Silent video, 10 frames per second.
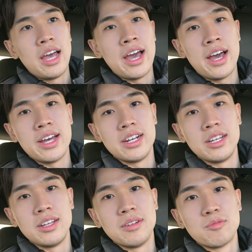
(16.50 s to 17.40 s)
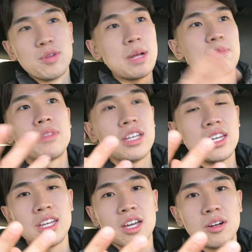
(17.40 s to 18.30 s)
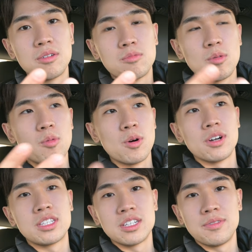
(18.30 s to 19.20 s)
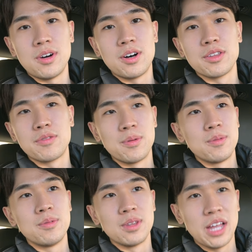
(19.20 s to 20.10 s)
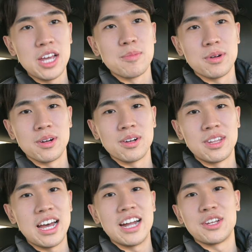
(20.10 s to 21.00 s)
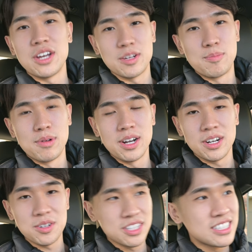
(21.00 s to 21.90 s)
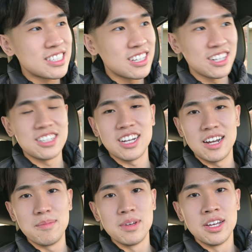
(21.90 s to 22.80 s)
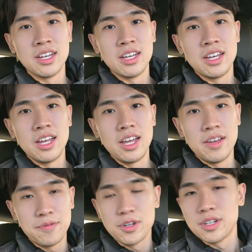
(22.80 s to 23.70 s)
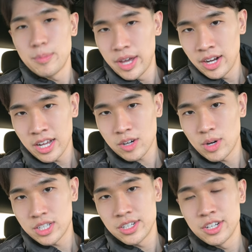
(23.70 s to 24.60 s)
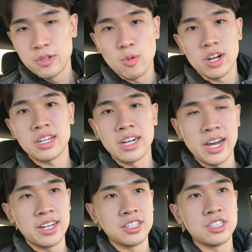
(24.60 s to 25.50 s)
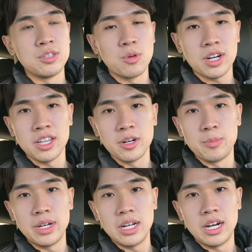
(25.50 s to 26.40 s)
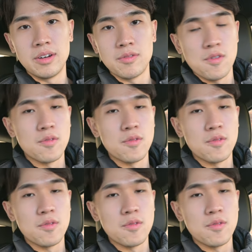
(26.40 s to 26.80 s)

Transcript: and reap the rewards of all the labor that you had to put in, all the study time. If you're debating that question, you want guidance, you want a little bit of